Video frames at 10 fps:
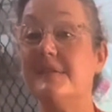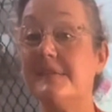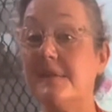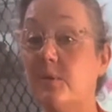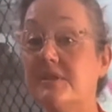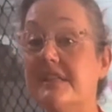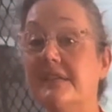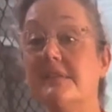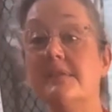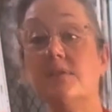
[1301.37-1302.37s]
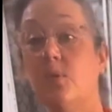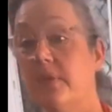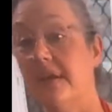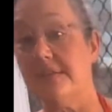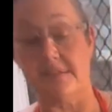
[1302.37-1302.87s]
the saltiness, all
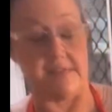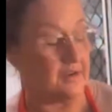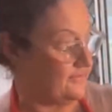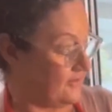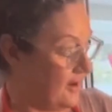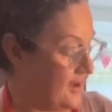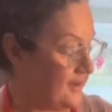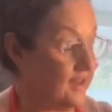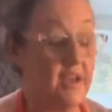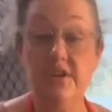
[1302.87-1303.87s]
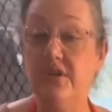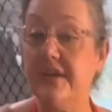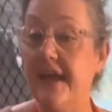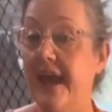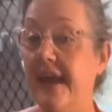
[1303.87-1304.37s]
that stuff, right? You
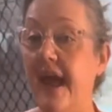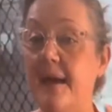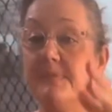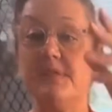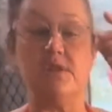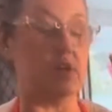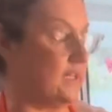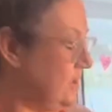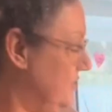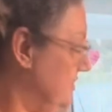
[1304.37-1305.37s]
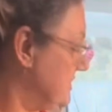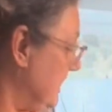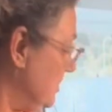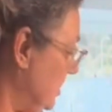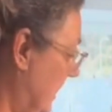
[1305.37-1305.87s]
can absolutely use
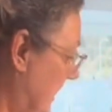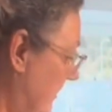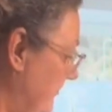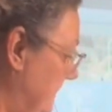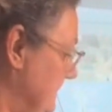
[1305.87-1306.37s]
a jar of